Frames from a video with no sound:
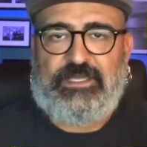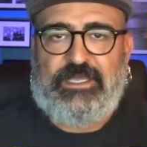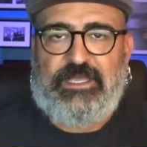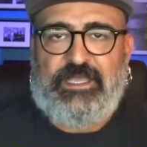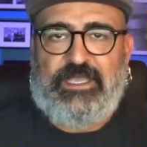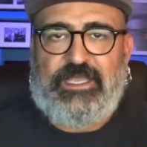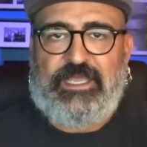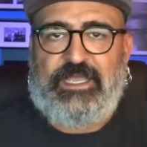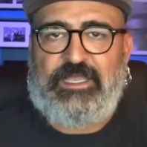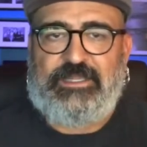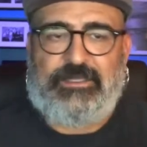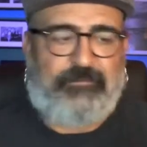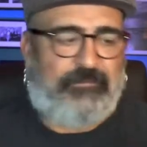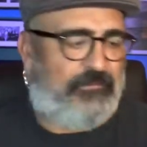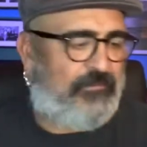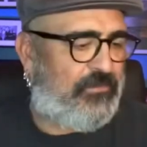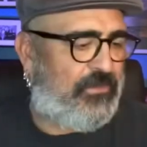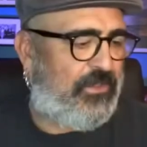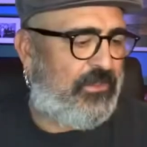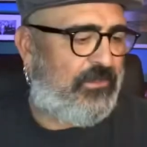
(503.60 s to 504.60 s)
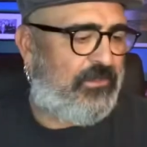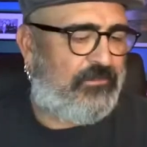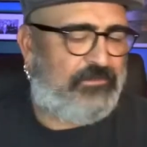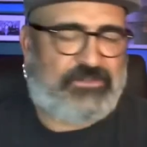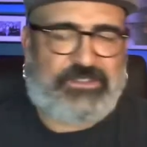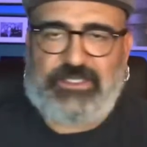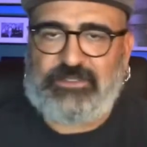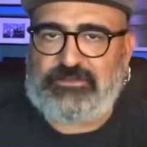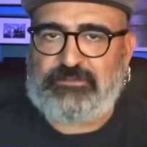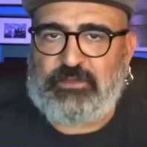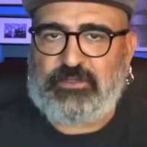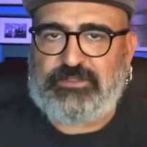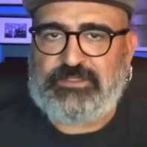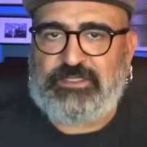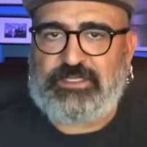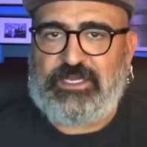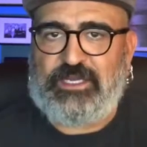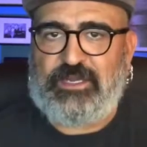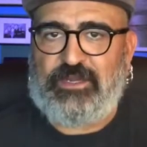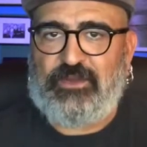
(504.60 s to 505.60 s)
And the salesperson
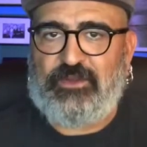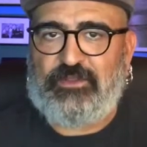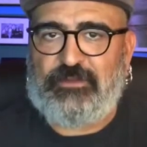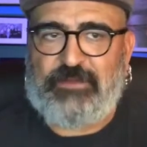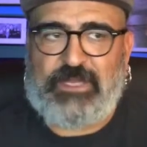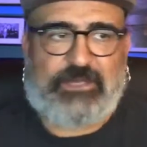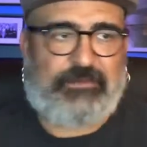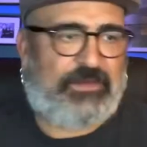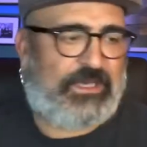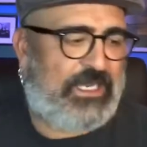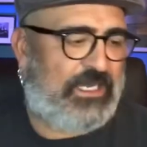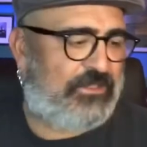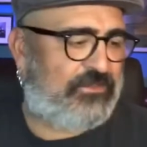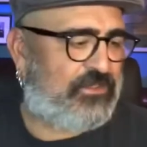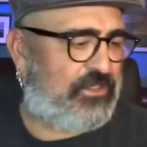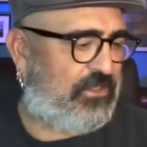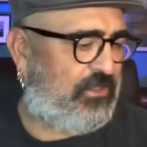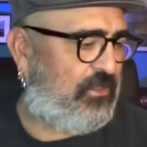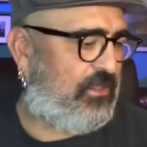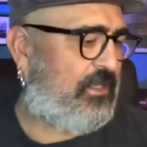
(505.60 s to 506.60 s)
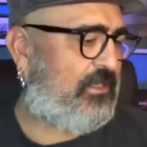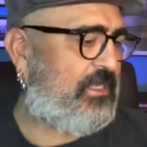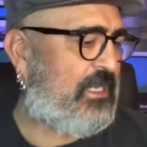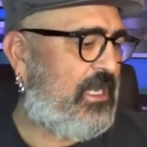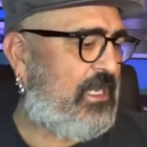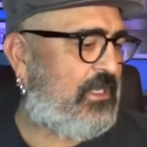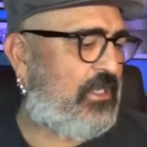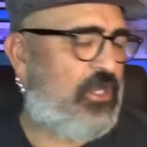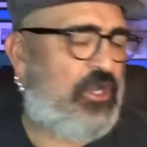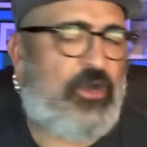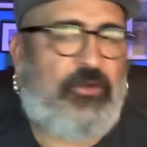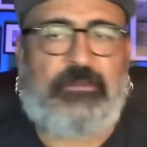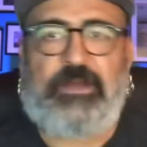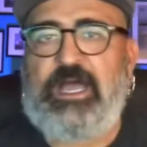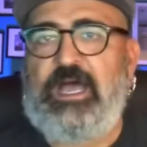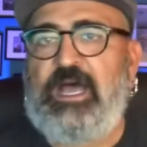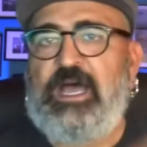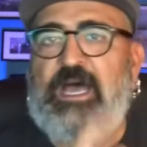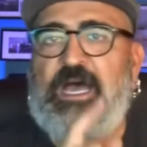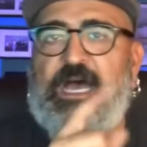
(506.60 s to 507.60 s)
there or the bike mechanic's going to look at that and go,
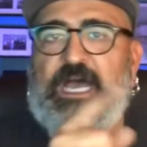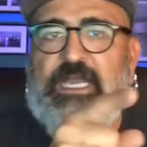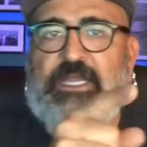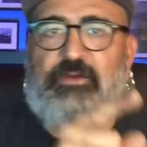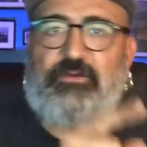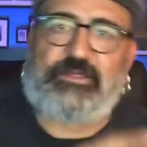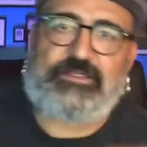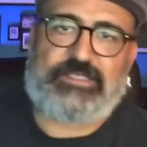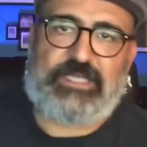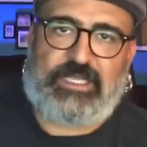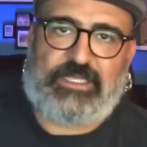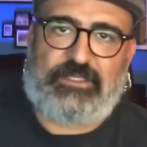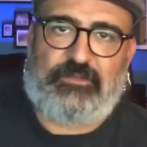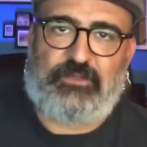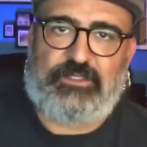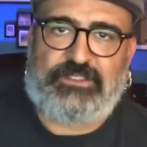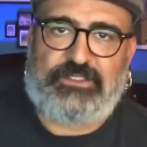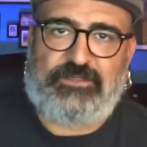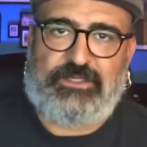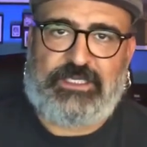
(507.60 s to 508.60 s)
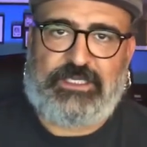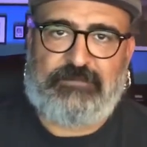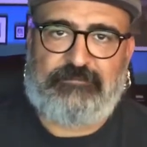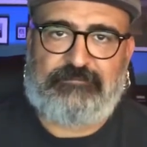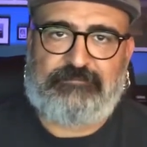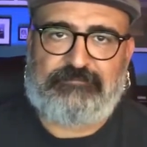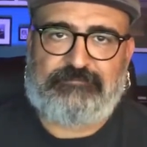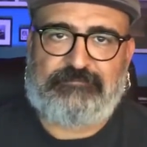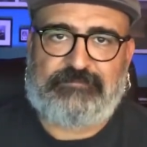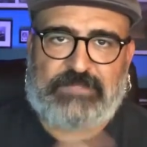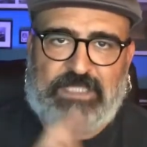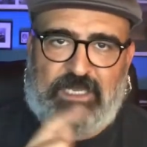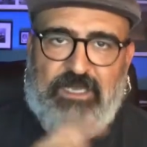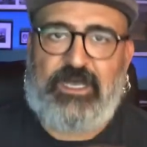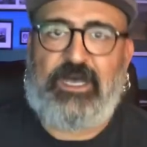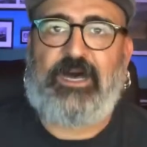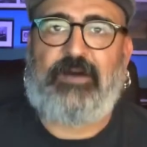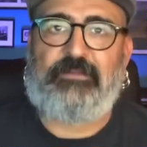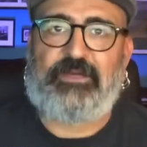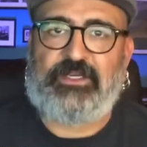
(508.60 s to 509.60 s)
I know exactly what you need. I'm
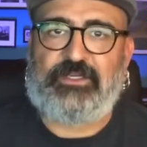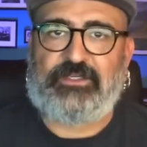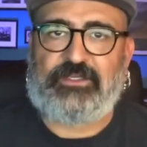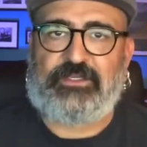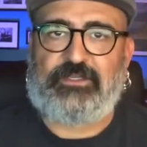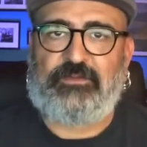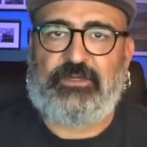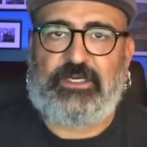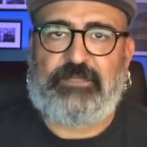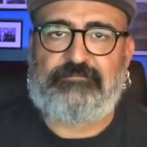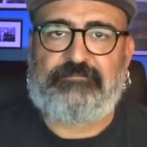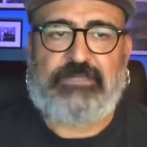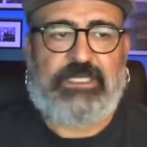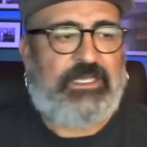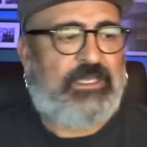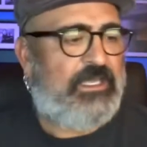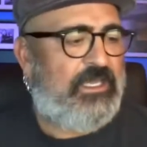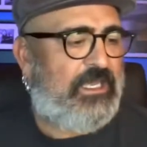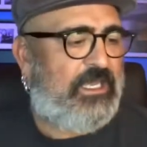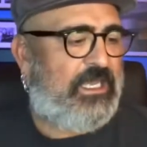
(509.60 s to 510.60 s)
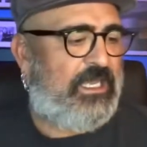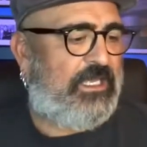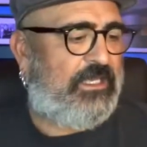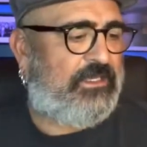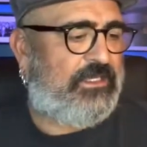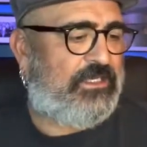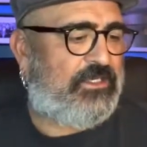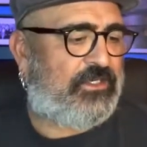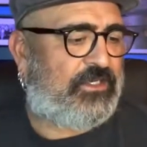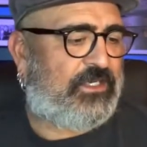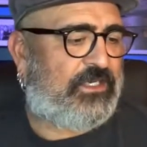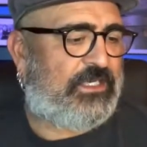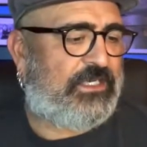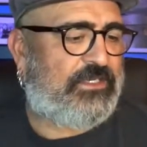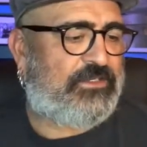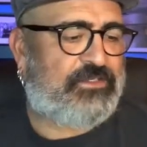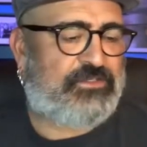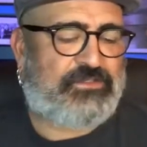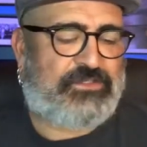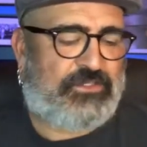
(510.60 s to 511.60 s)
going to hook you up. And then you're going to get
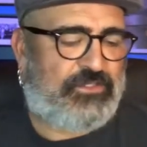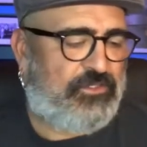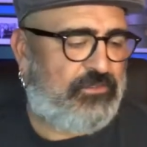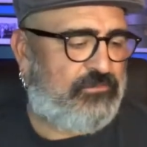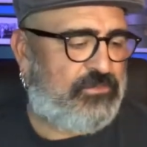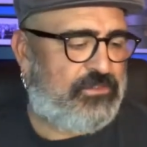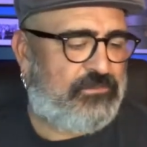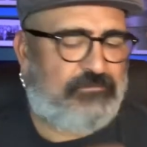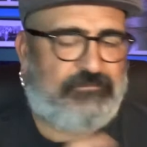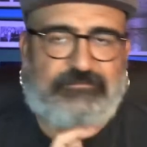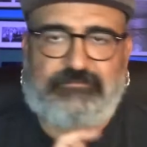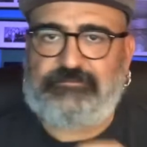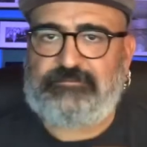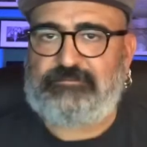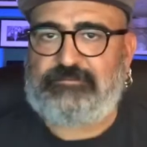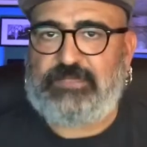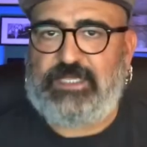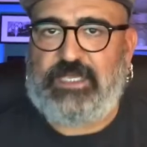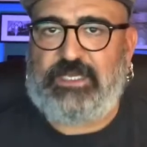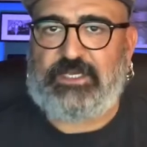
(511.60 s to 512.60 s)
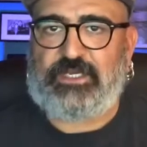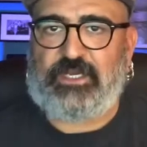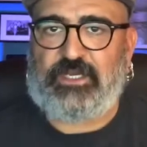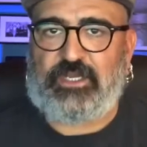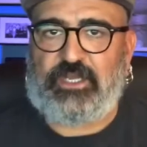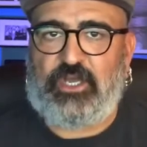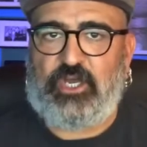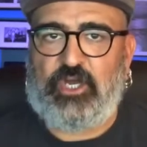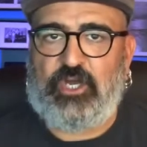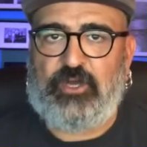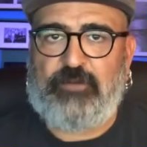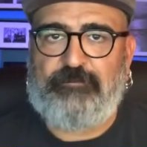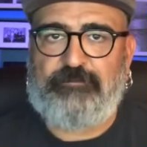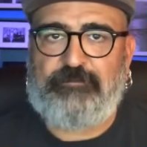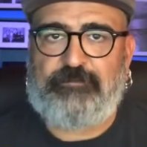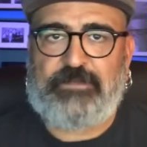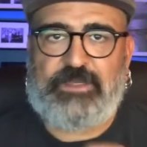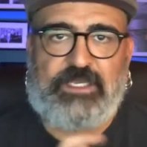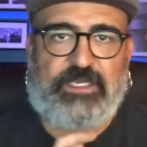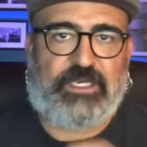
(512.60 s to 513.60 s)
those tubes, and you're going to go home,
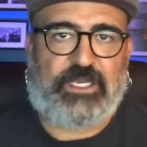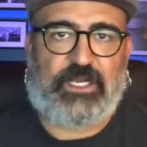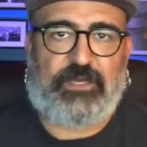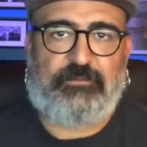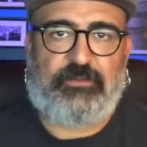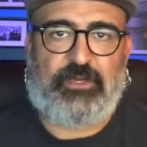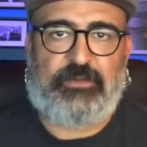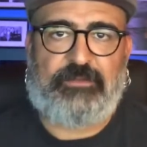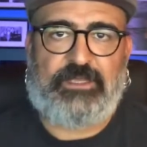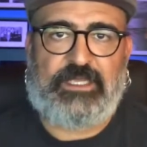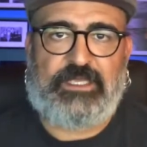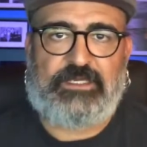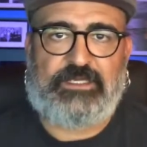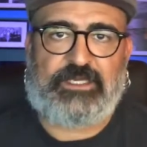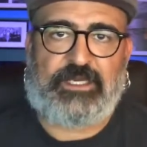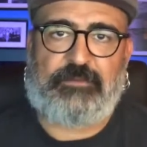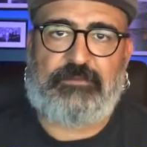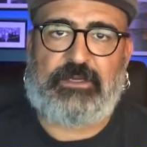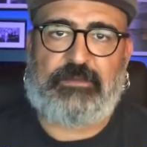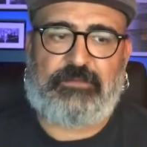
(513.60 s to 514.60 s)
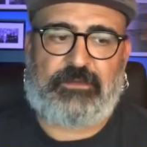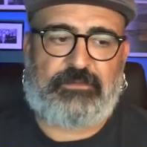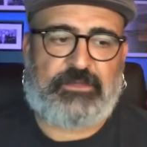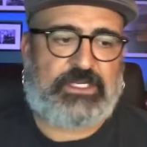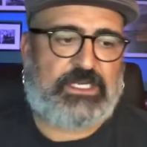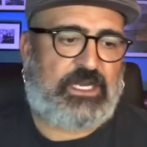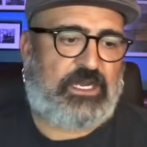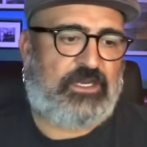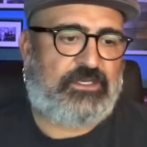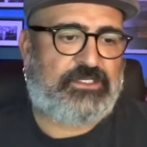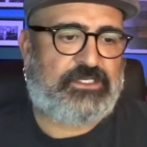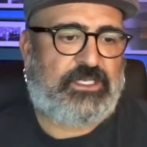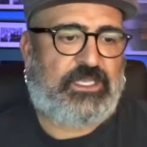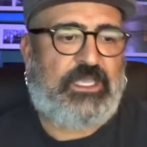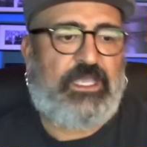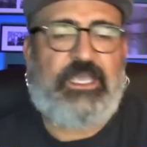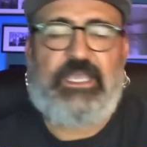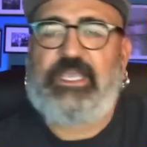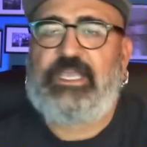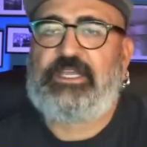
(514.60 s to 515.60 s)
and you're going to put them in, you're going to pump up your tires,
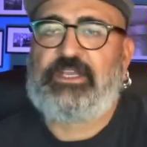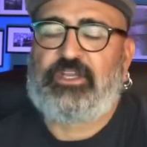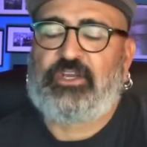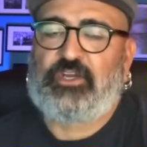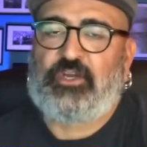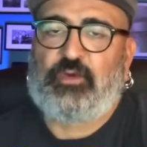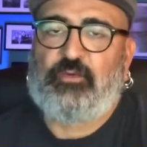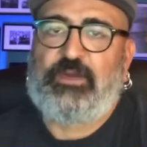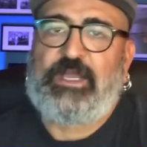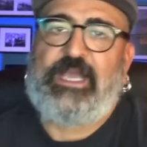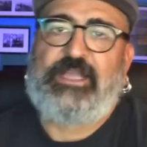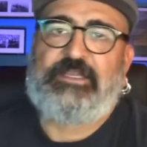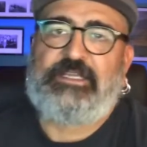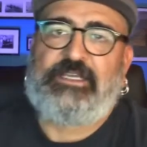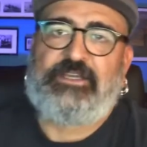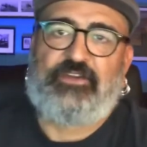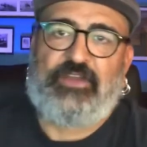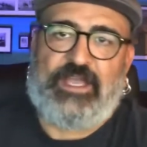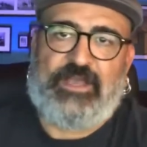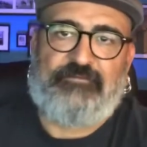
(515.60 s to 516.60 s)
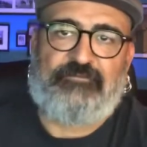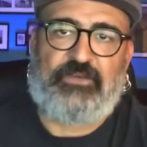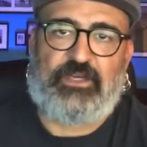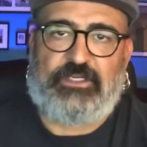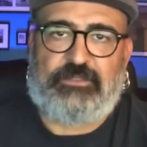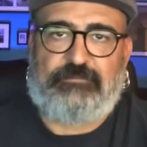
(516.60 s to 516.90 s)
and you're going to go riding, and you're have fun.